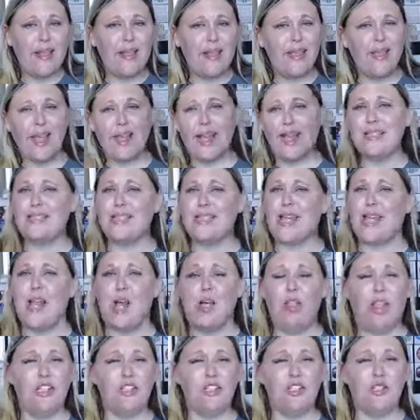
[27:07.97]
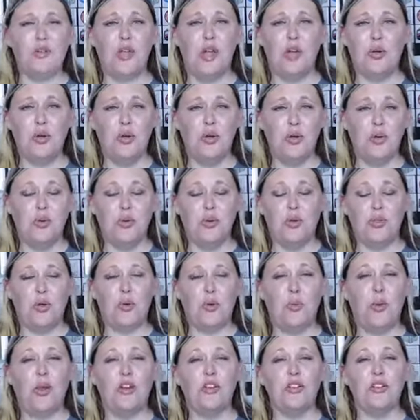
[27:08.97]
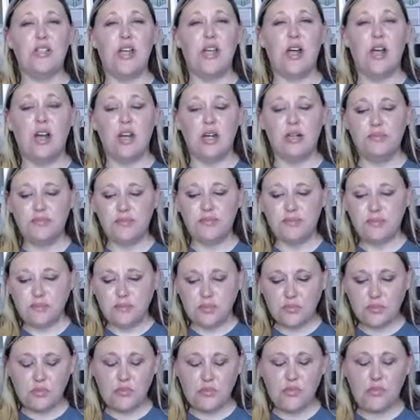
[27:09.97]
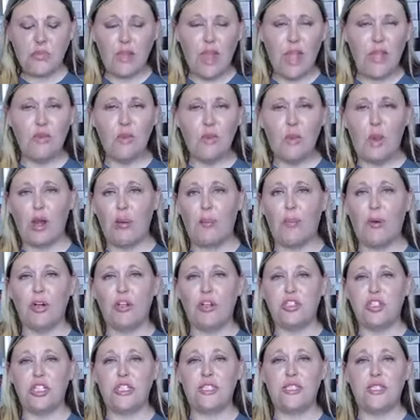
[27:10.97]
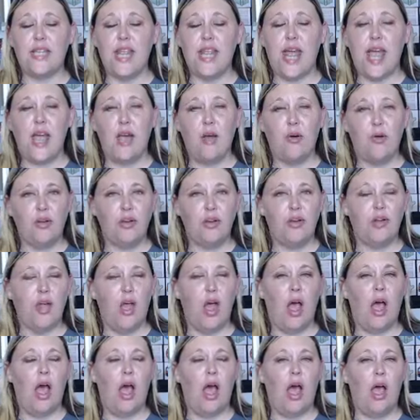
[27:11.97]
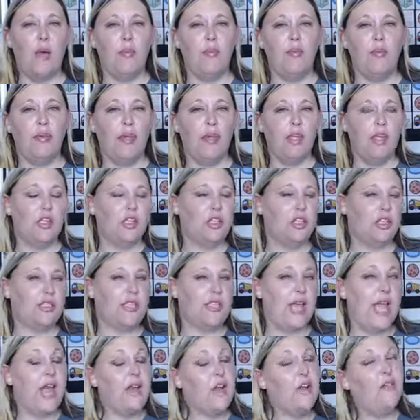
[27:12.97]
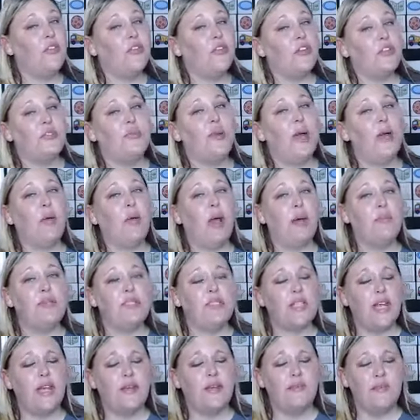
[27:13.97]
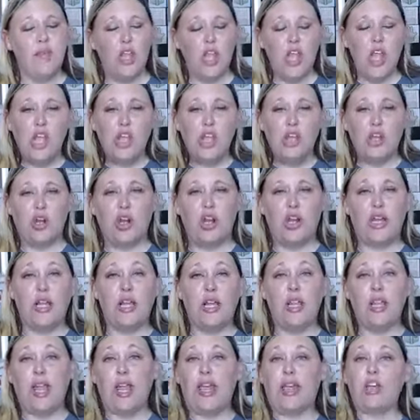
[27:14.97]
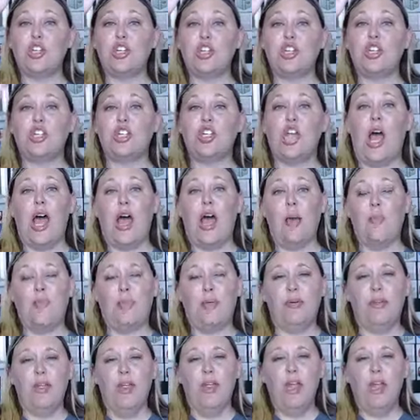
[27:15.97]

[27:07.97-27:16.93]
like I said, I'll let you know who the winners are. If you want to purchase now, just head over to my website. You're going to click Shop,